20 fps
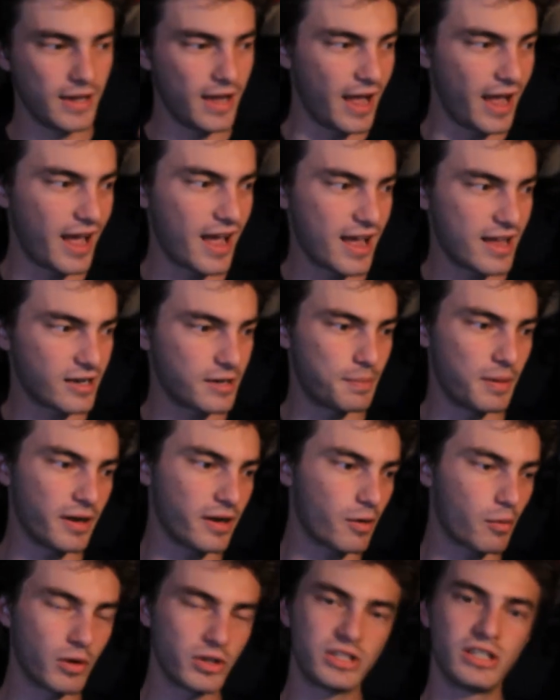and
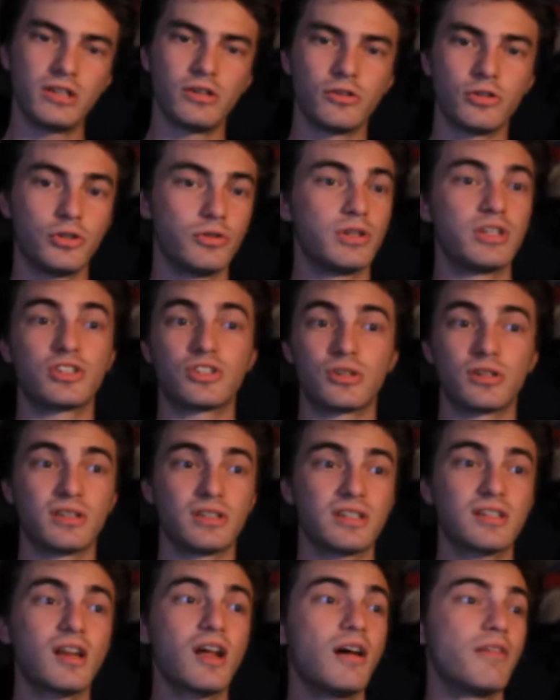depending on what tier you get
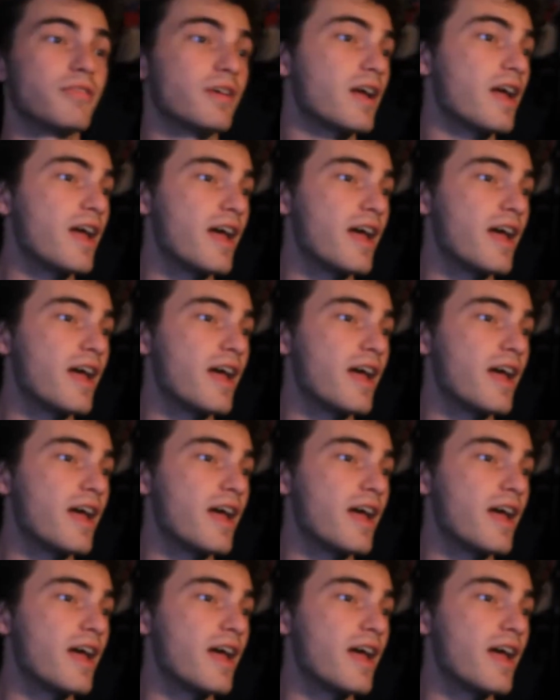certain stuff,